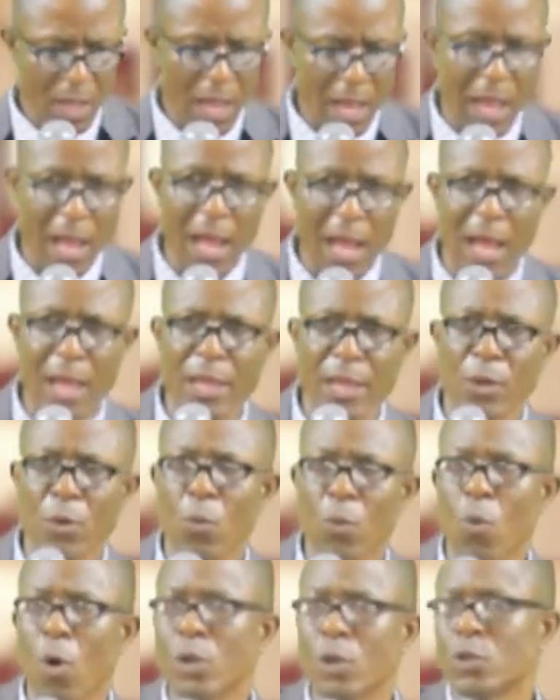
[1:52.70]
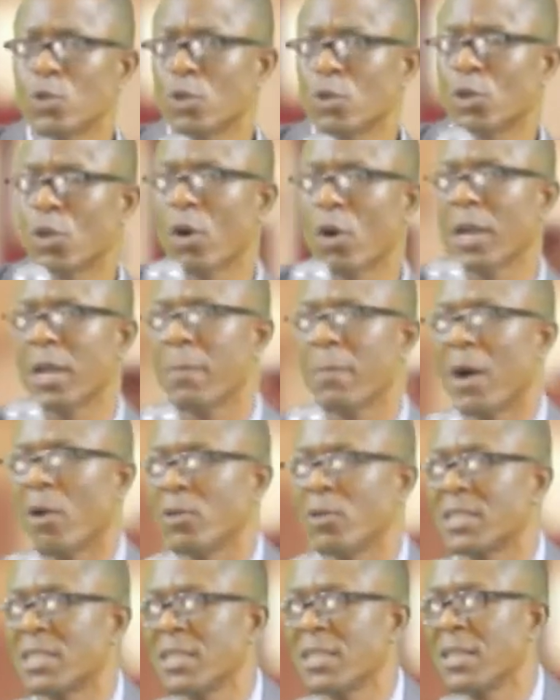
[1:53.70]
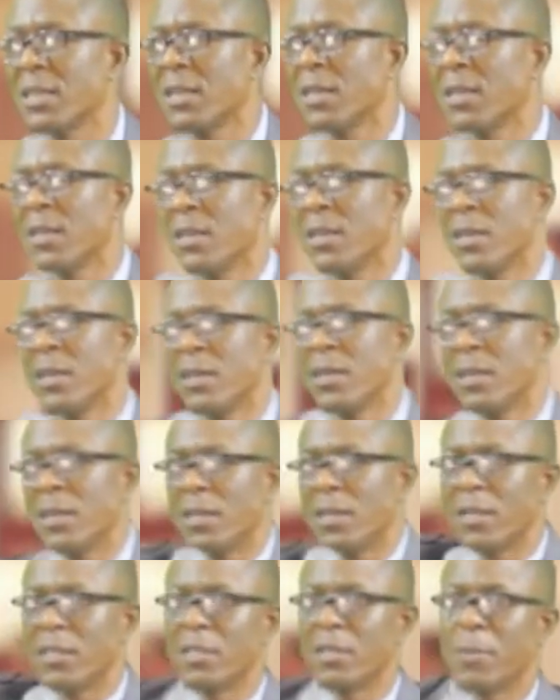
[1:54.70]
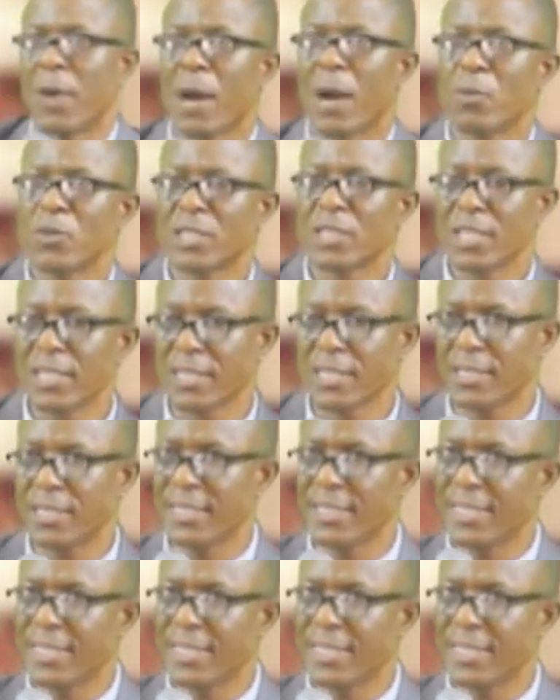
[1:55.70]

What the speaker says: I want to talk about, the Bible says,